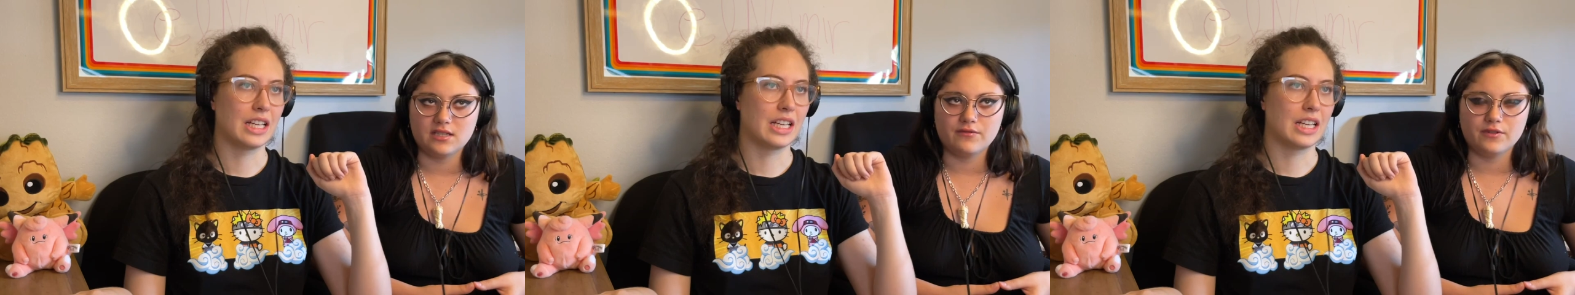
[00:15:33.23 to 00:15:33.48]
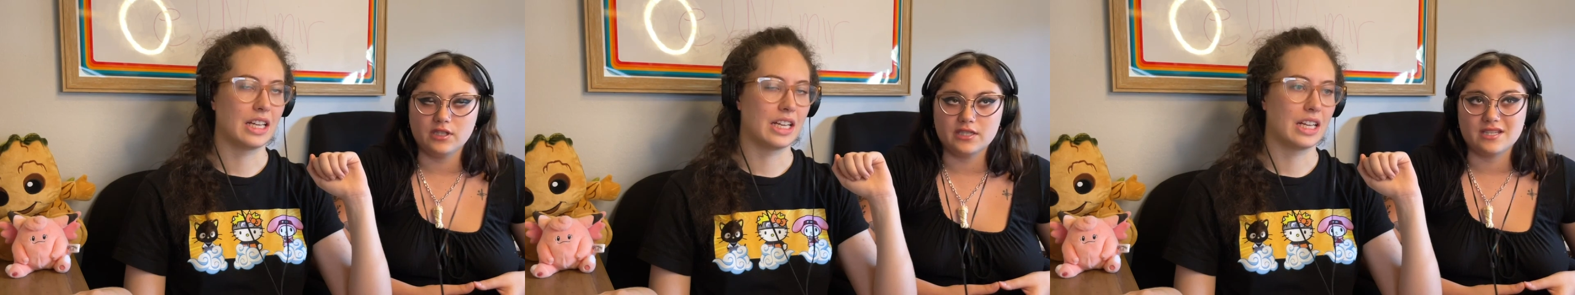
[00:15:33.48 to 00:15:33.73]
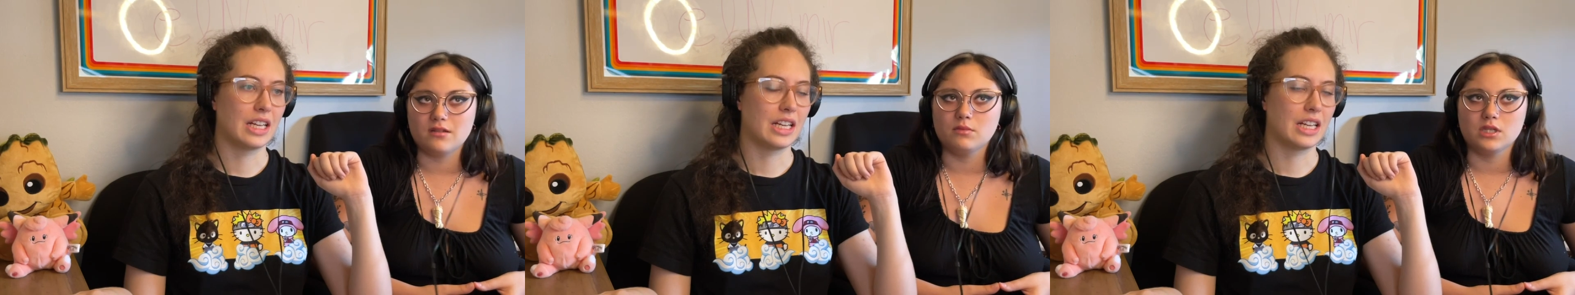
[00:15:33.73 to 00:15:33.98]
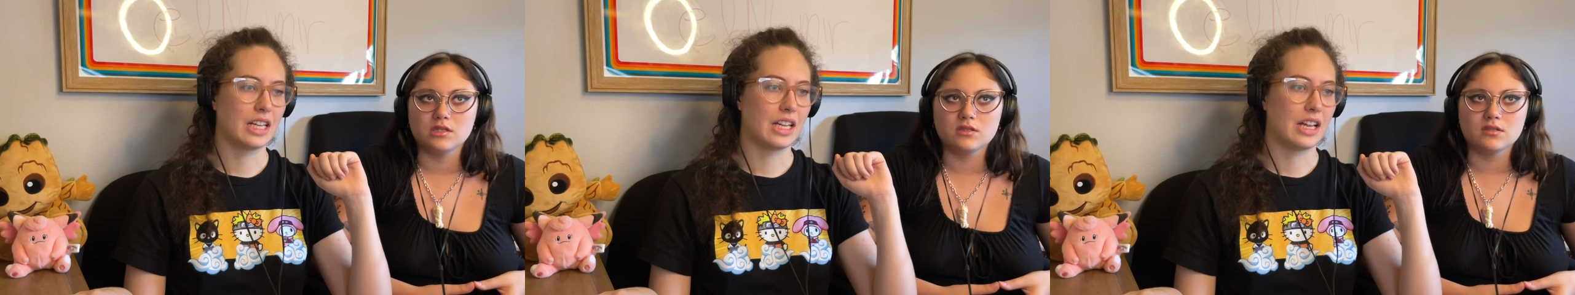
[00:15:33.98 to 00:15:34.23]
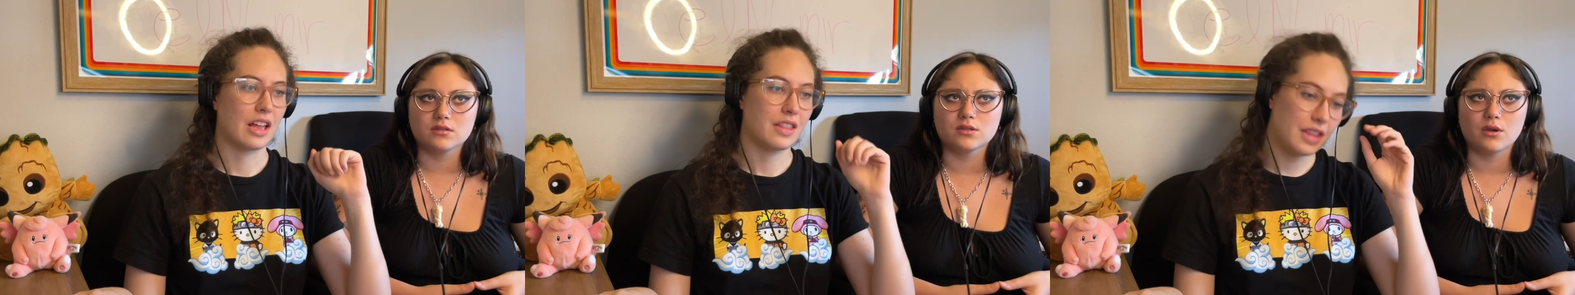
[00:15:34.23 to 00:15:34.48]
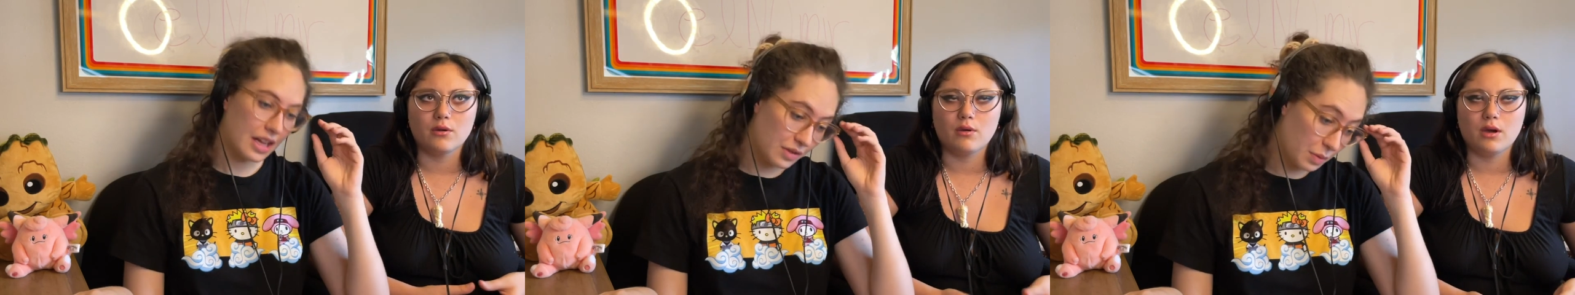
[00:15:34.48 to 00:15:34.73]
Speaker 1: it for like ten months,
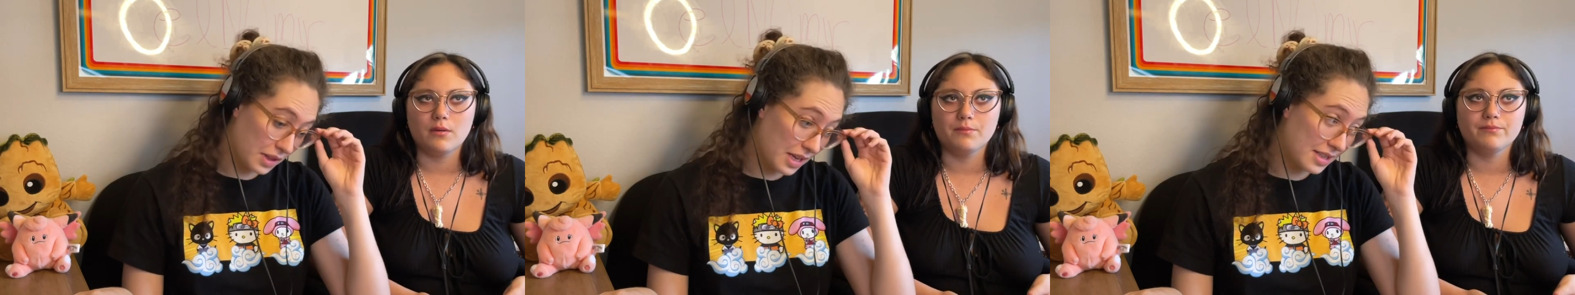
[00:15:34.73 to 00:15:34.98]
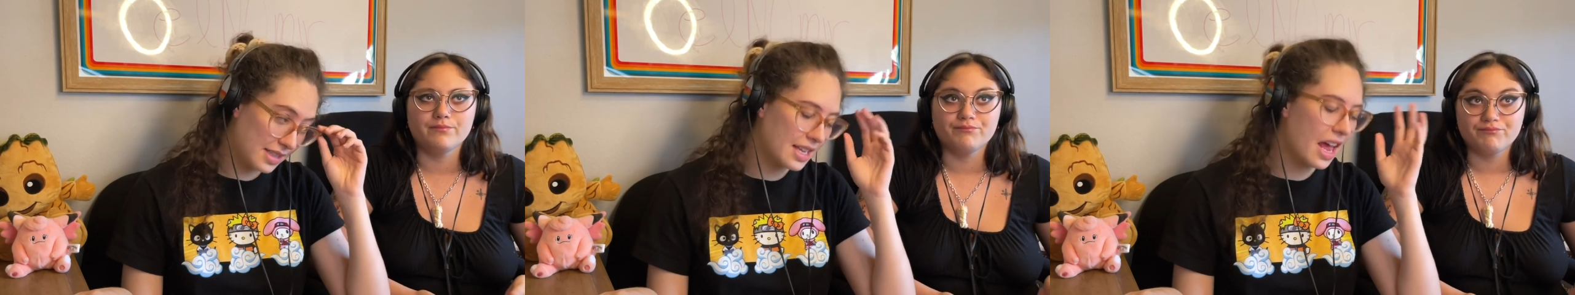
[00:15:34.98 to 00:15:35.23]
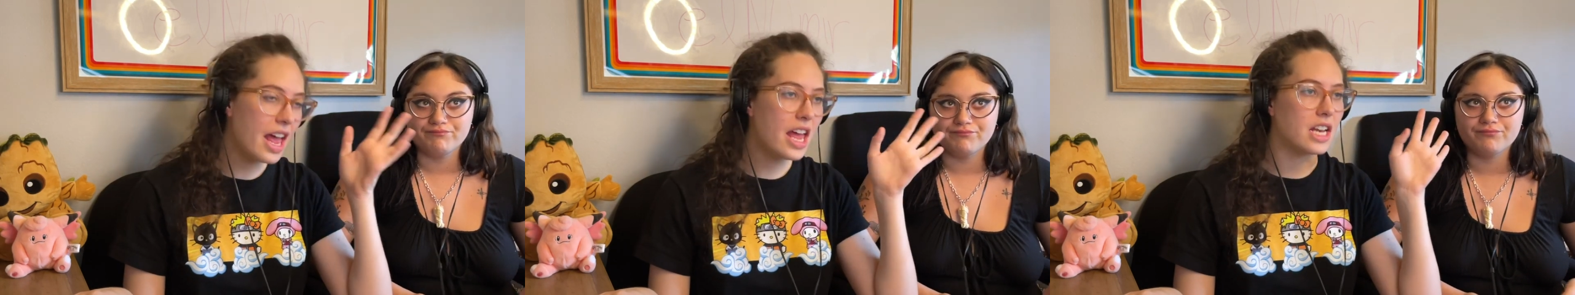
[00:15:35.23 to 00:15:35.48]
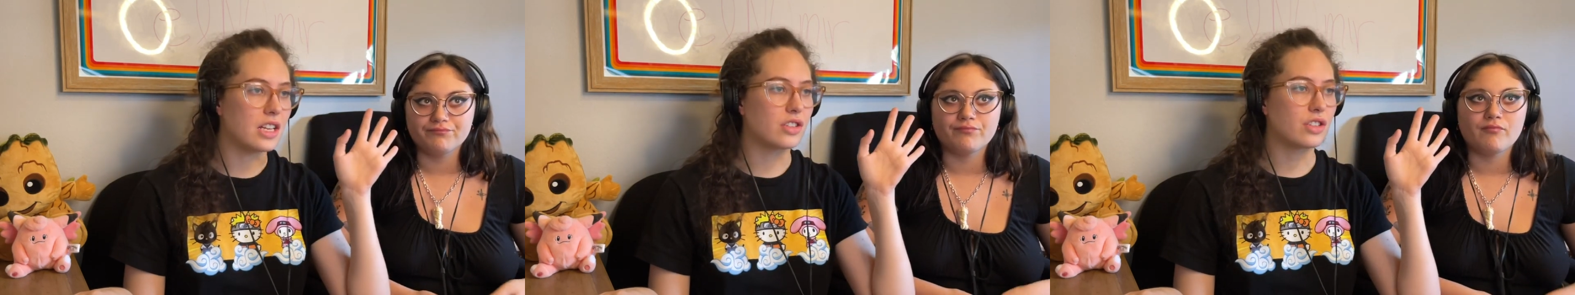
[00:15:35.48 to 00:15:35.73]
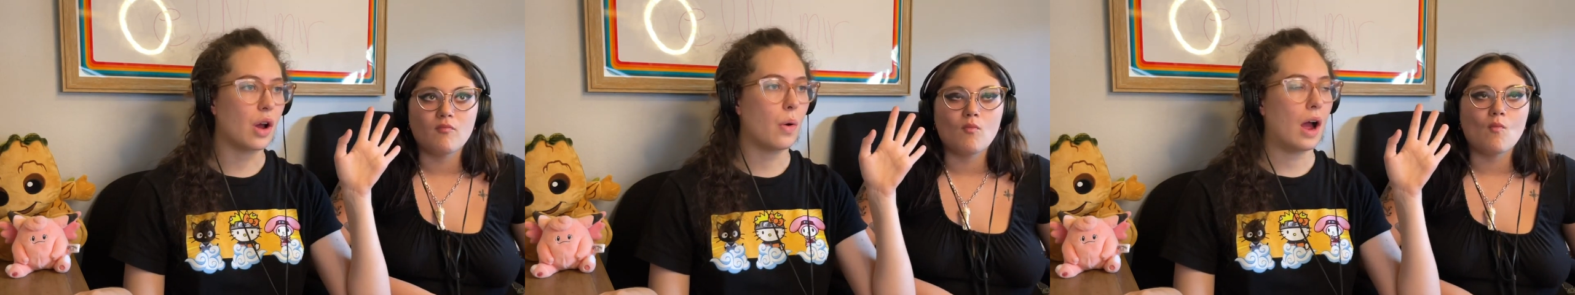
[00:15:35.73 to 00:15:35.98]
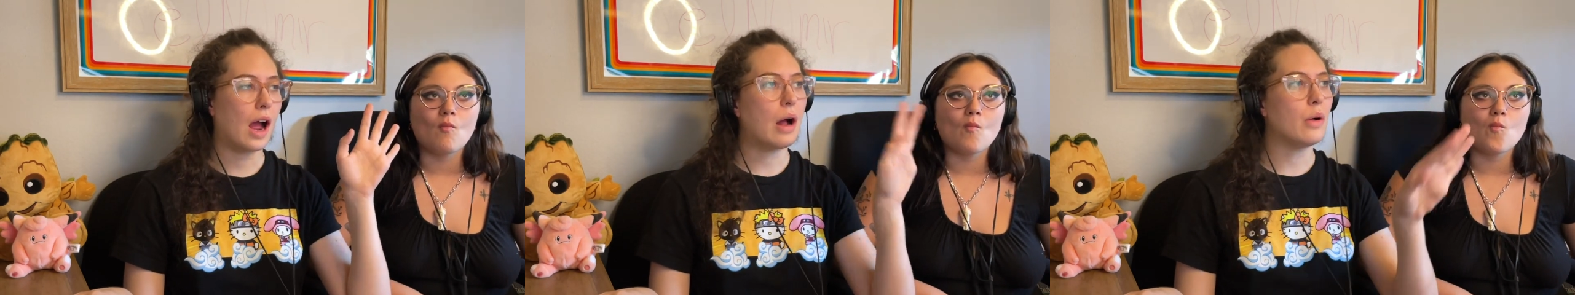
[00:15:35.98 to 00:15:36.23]
so that's what um, they
Speaker 2: said.
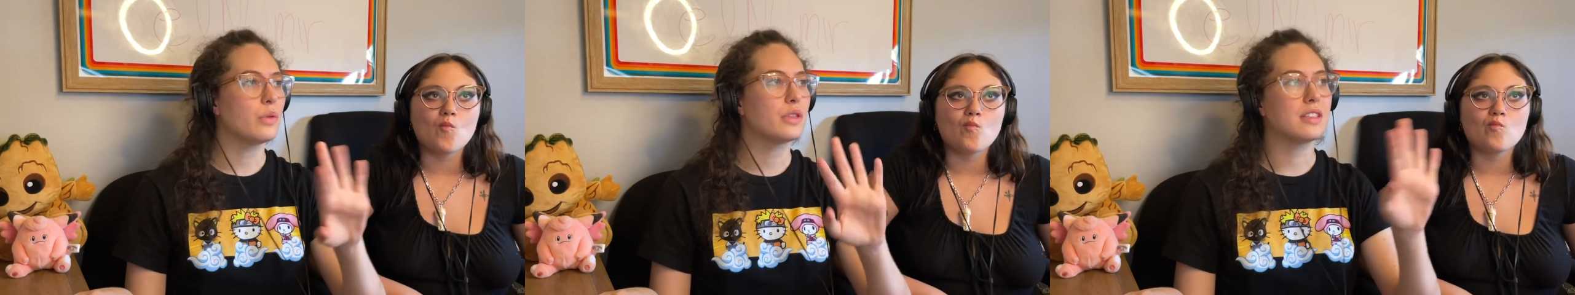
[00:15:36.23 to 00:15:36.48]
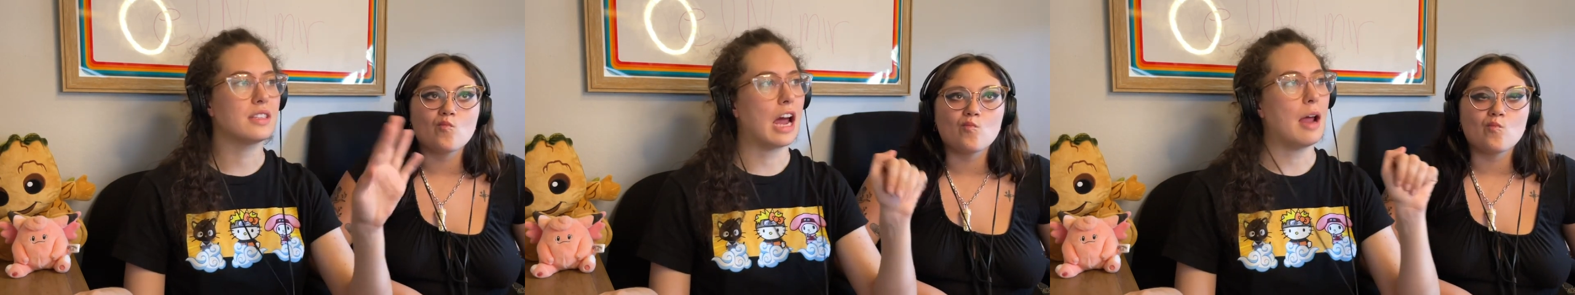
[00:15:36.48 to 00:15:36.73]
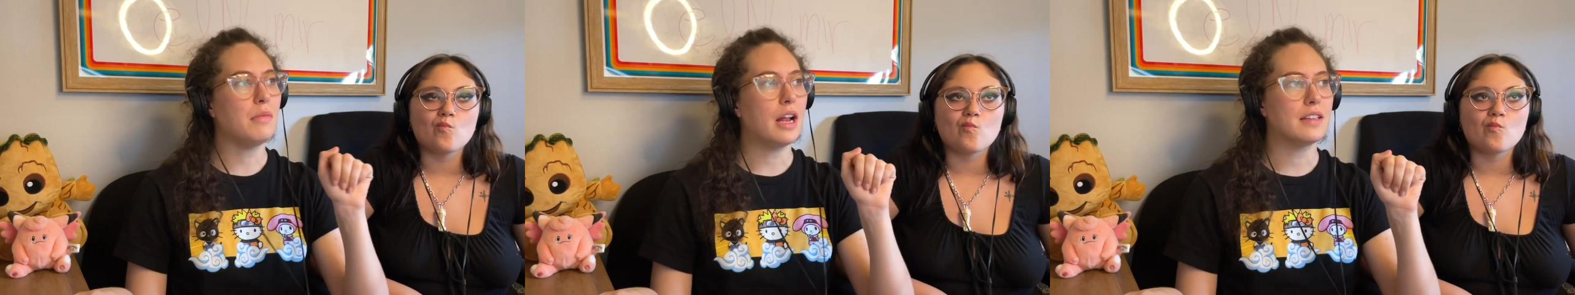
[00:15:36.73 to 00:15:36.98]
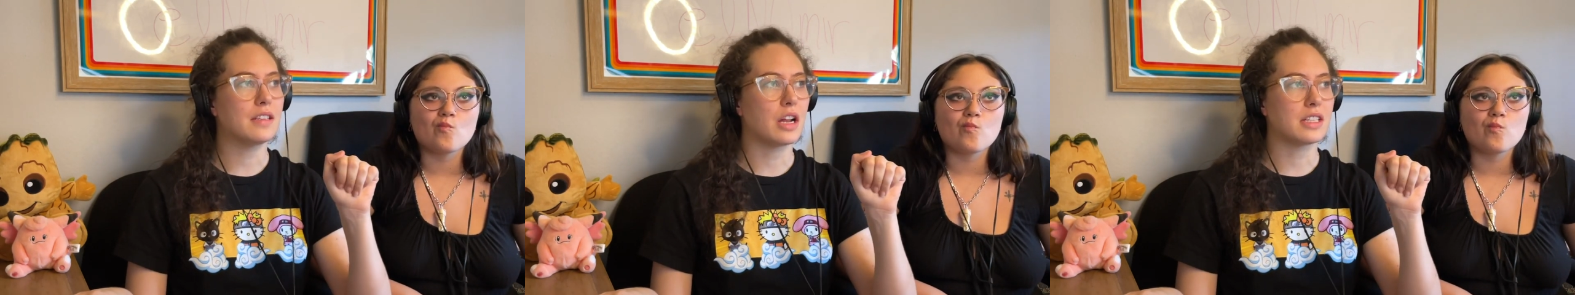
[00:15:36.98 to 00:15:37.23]
So how this timeline's not